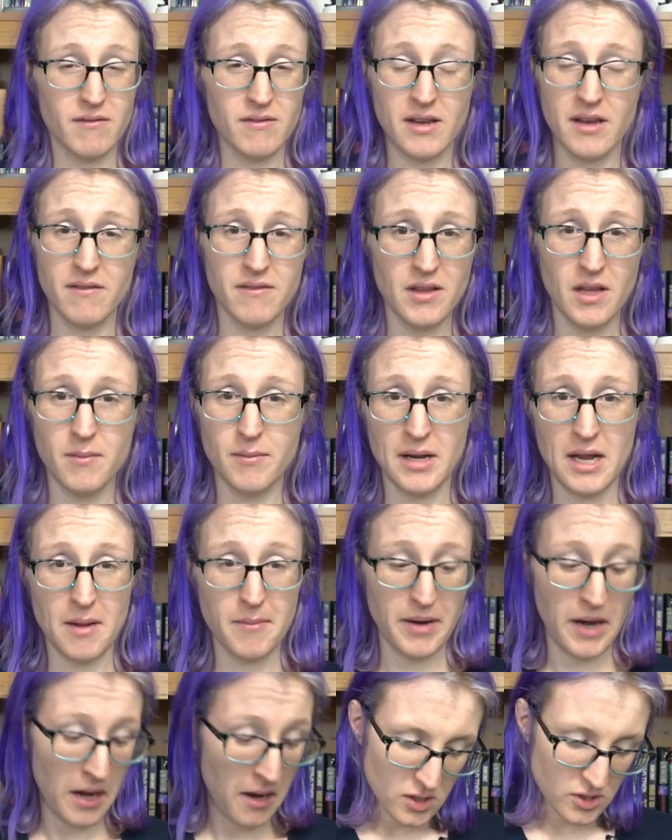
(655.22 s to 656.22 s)
Give them an
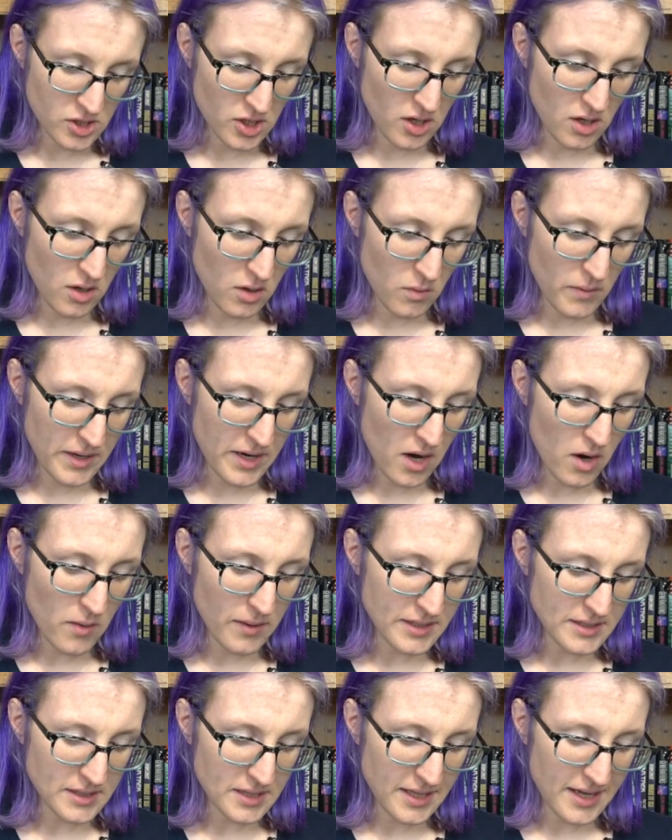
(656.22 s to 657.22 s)
Emmy. So we go
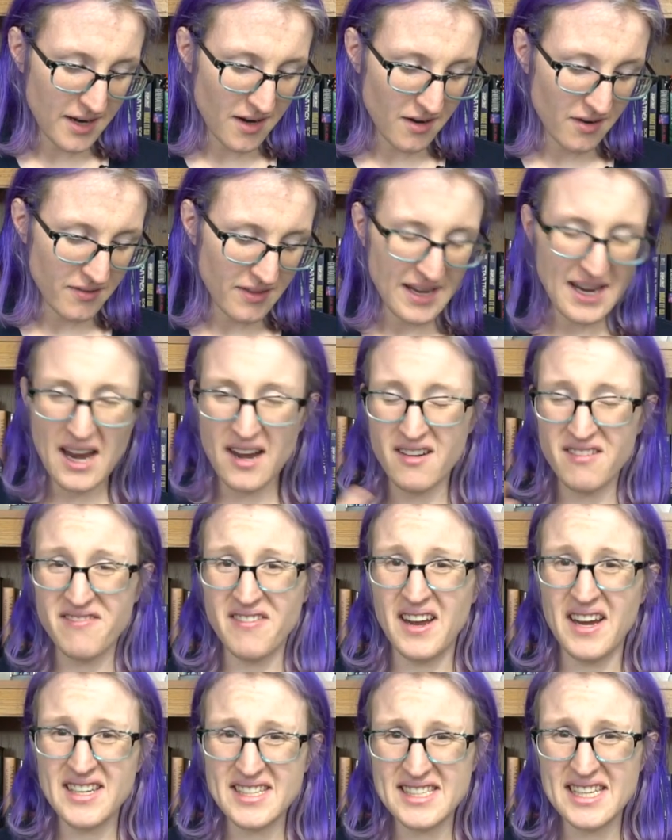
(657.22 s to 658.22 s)
into there. They kind of
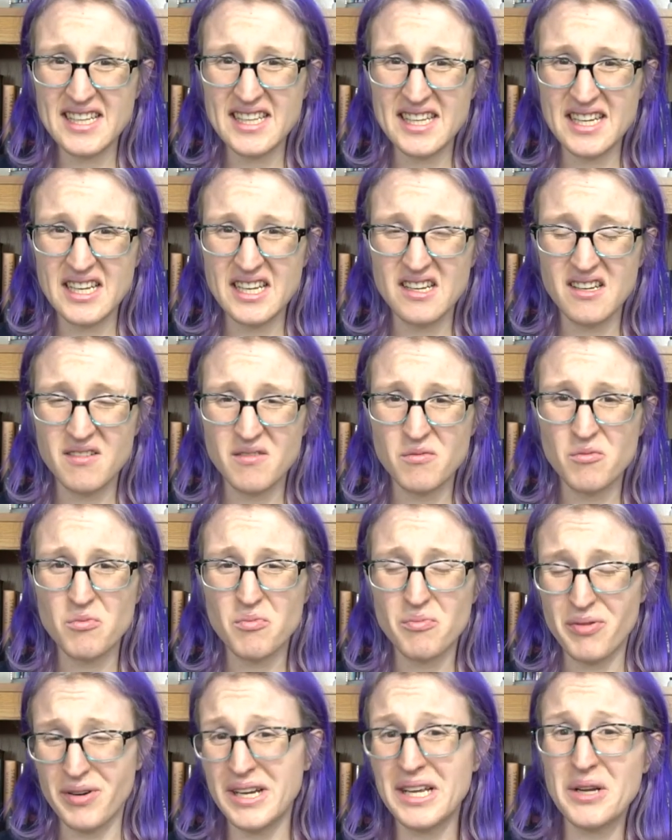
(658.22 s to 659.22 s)
find Tilly
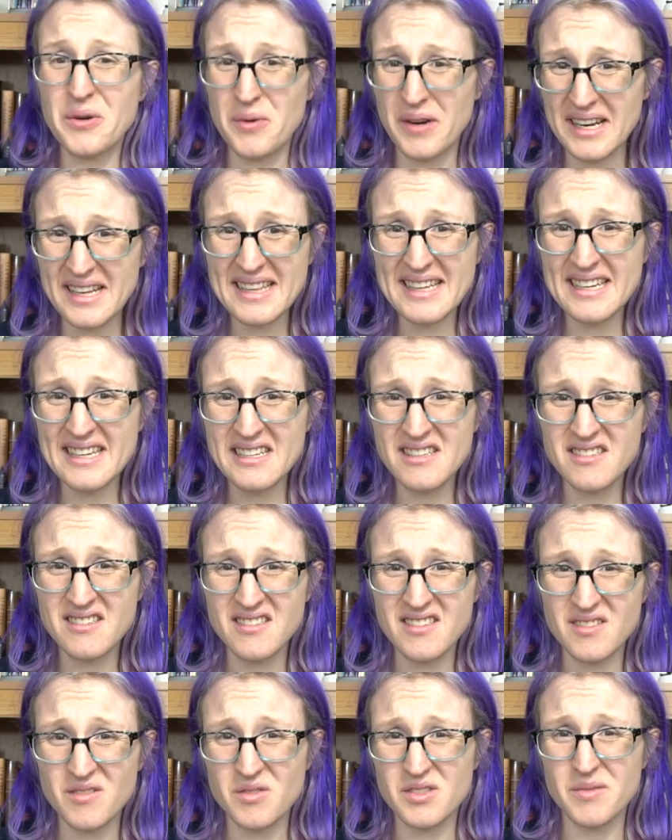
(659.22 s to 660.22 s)
pretty quickly.
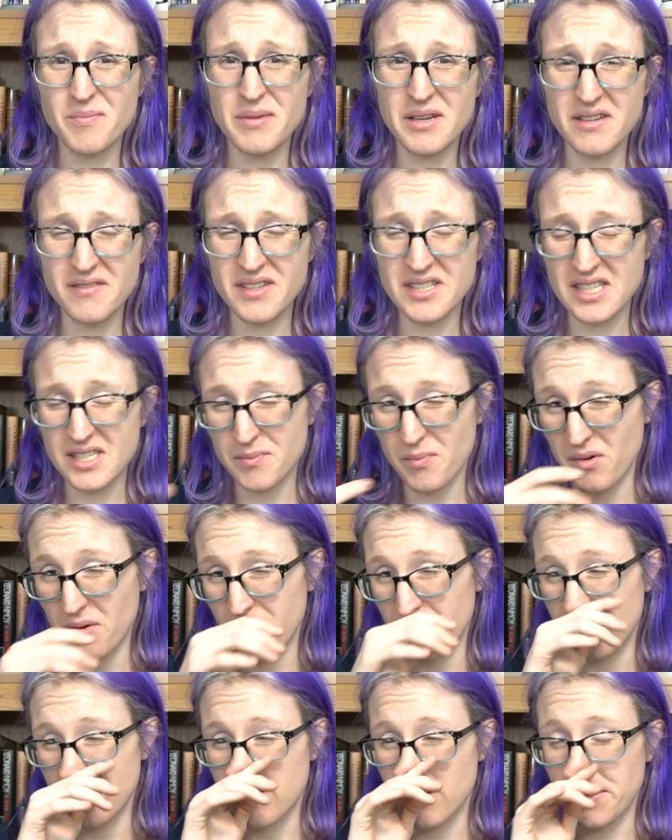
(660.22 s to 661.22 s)
It was a bit of a disappointment.